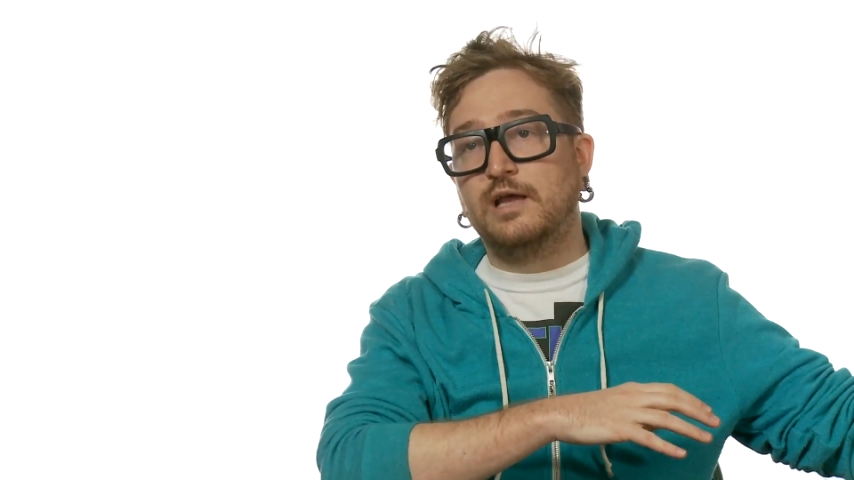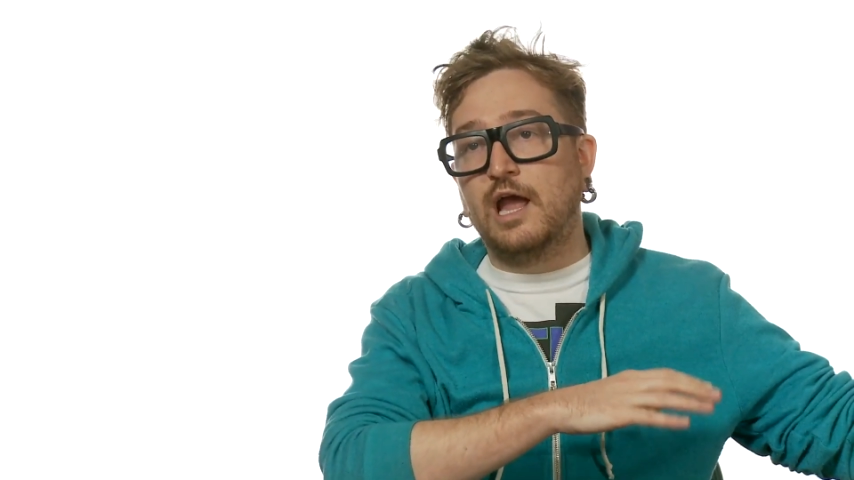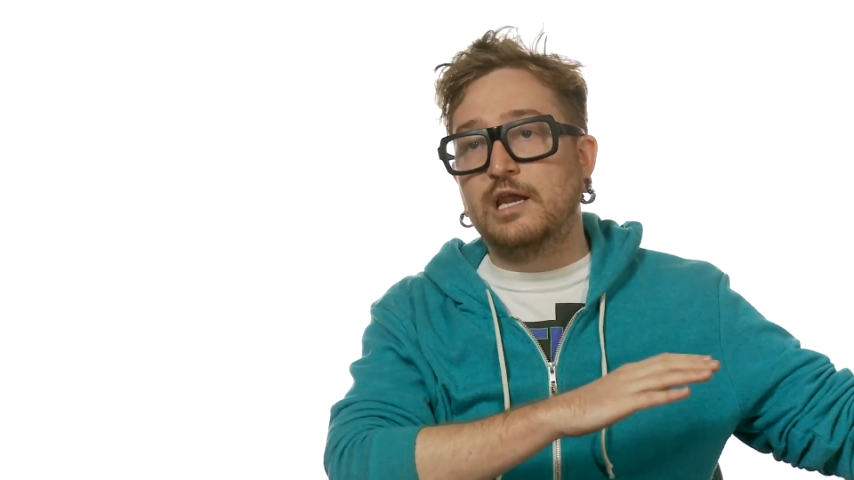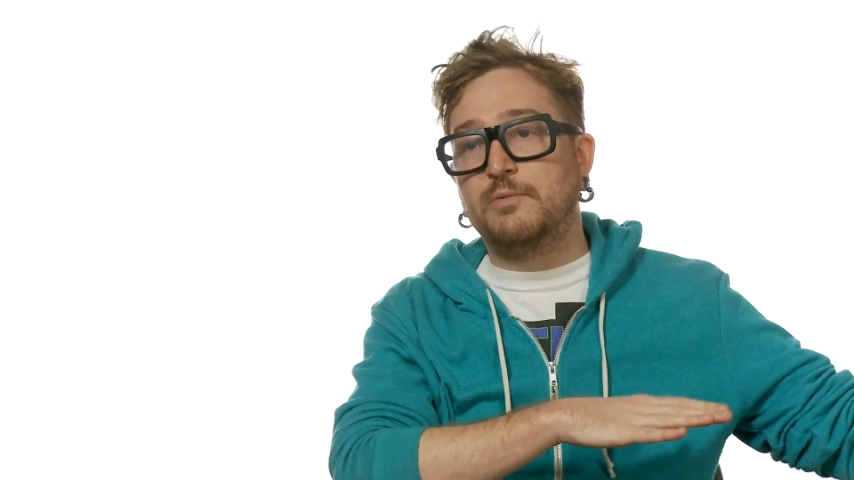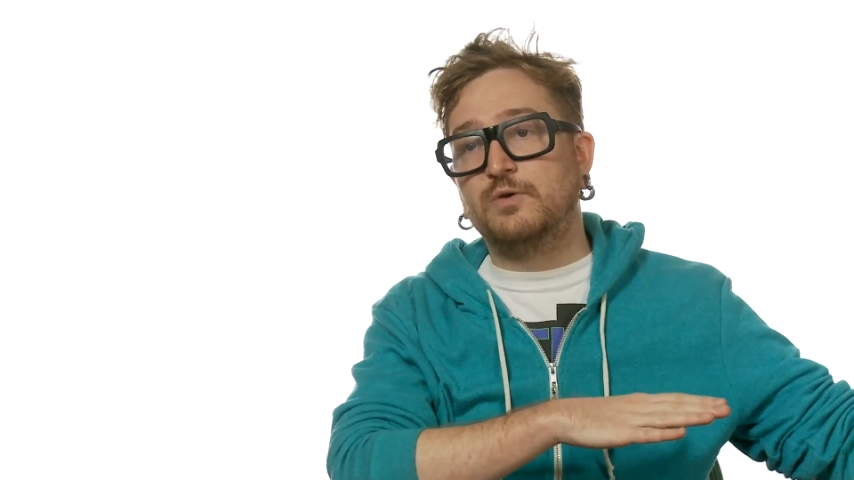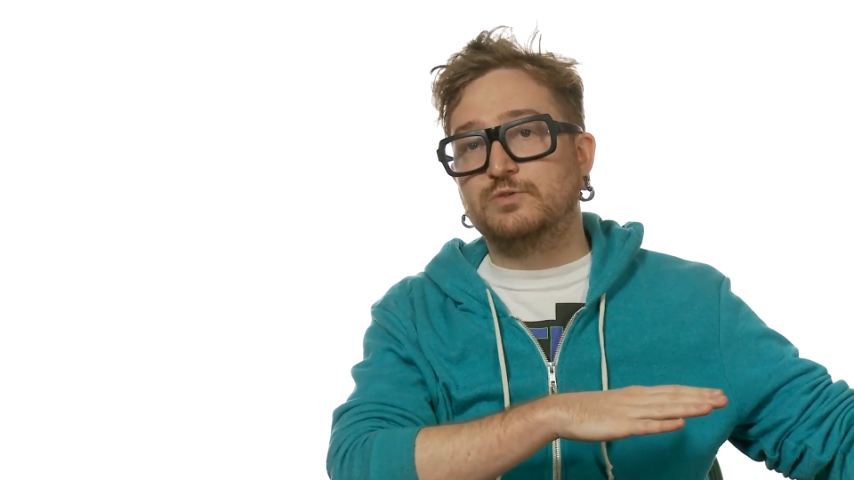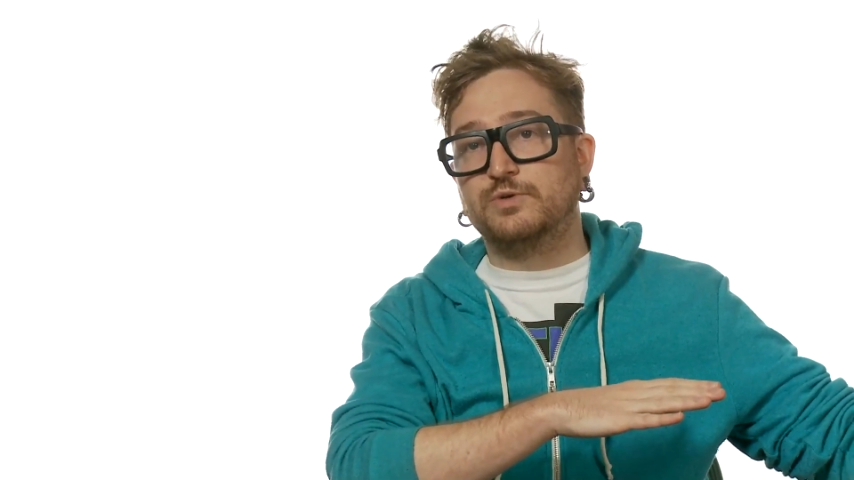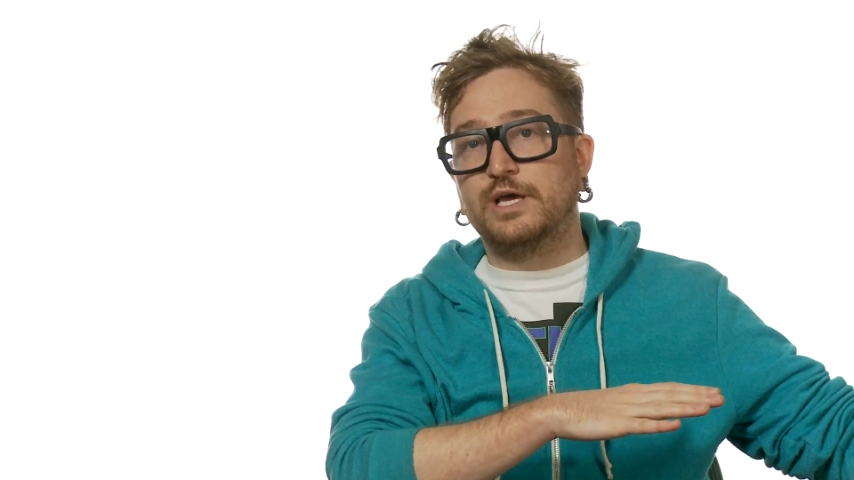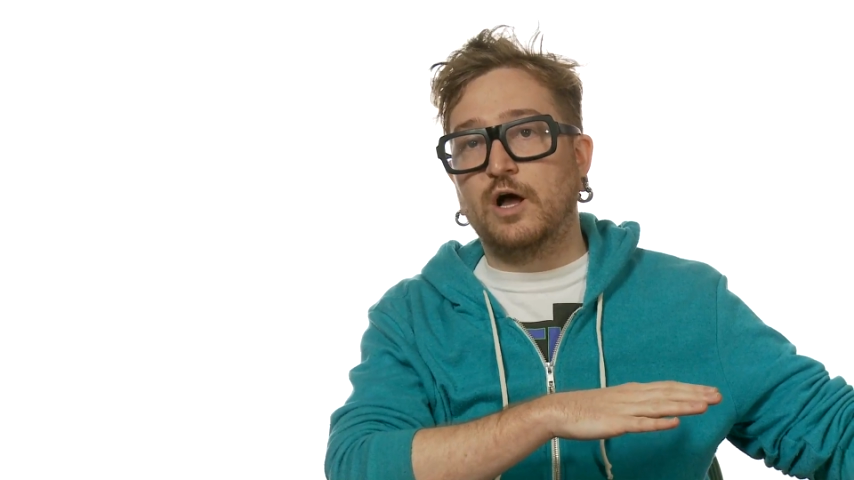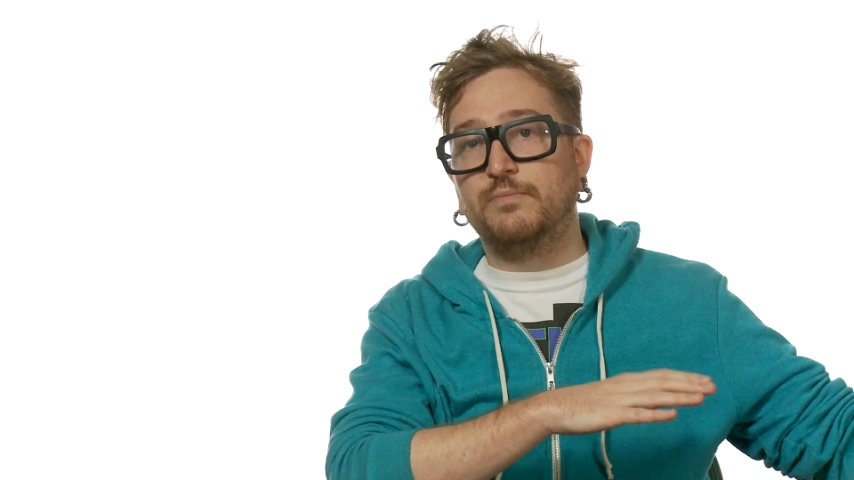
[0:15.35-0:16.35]
AWS
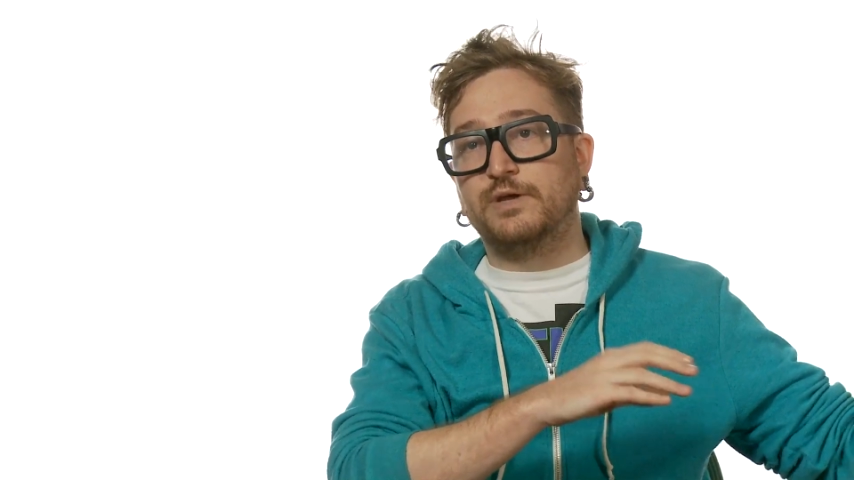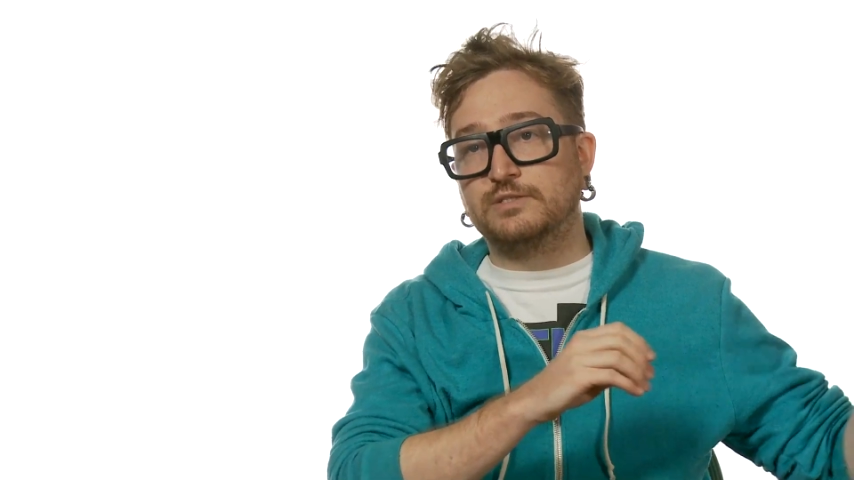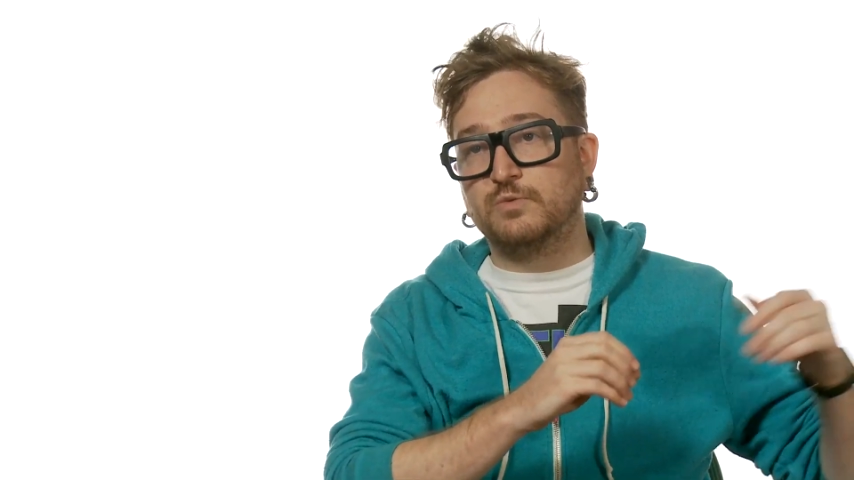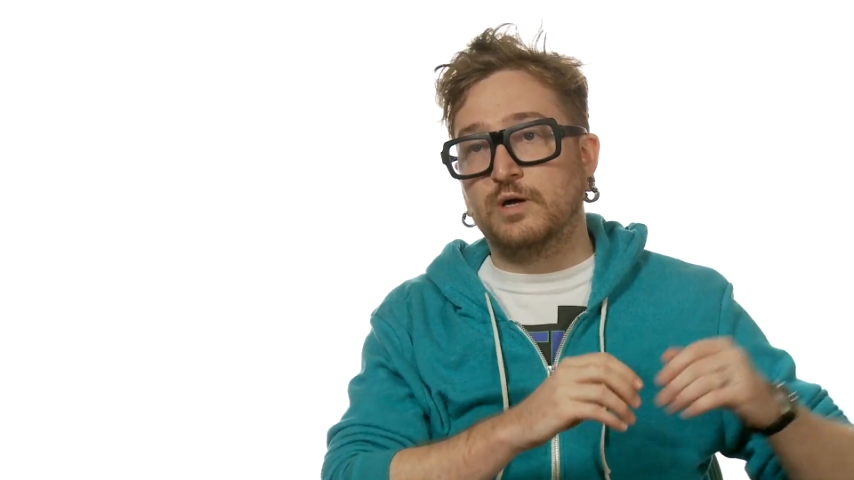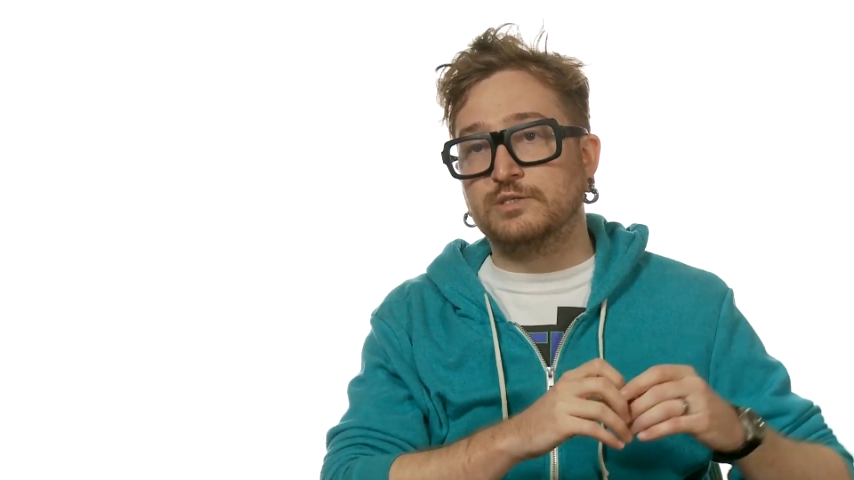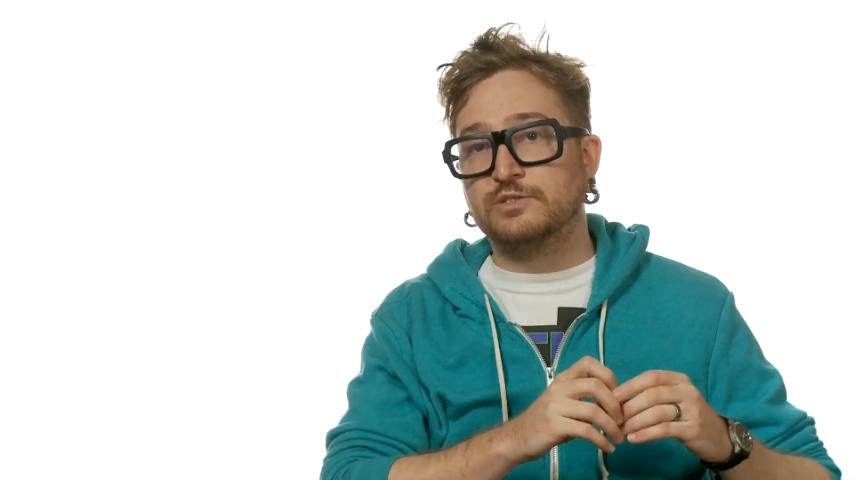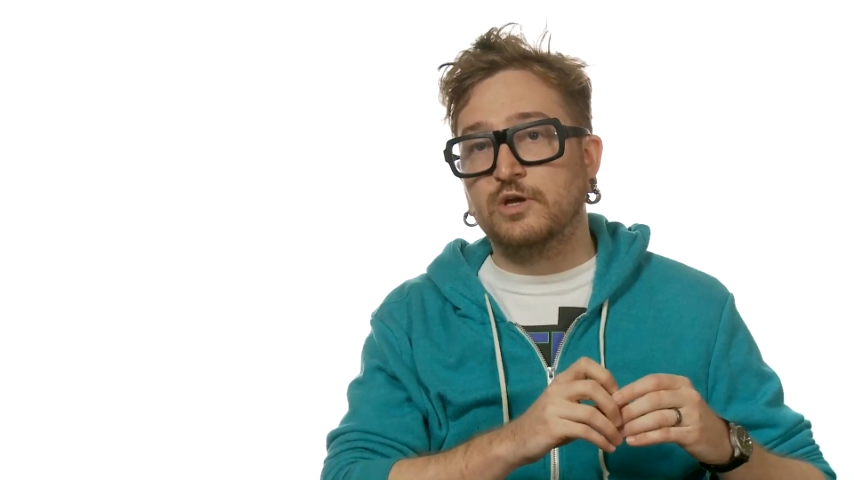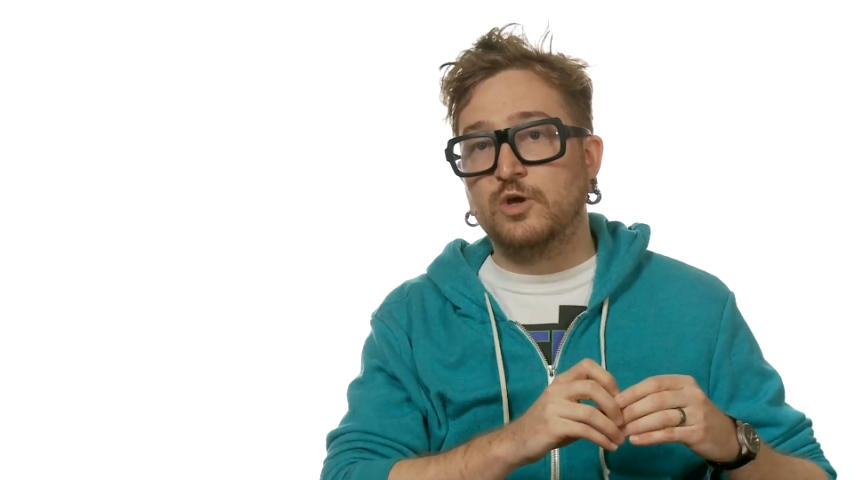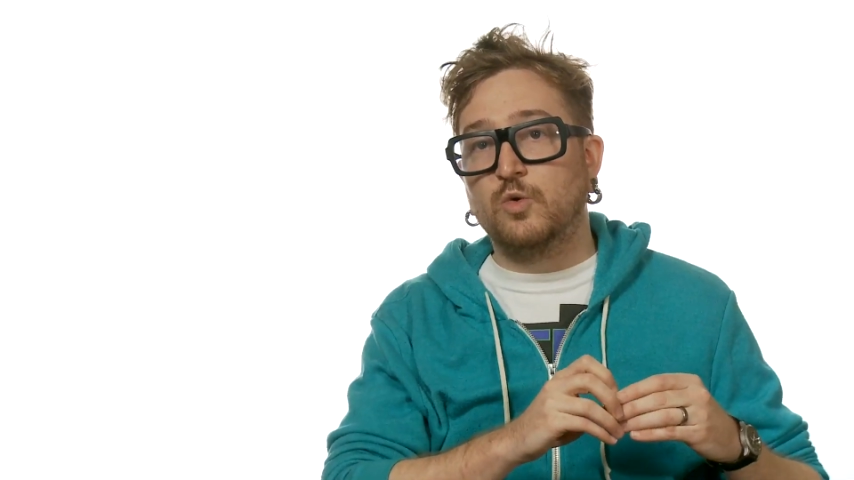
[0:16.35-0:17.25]
really helped us was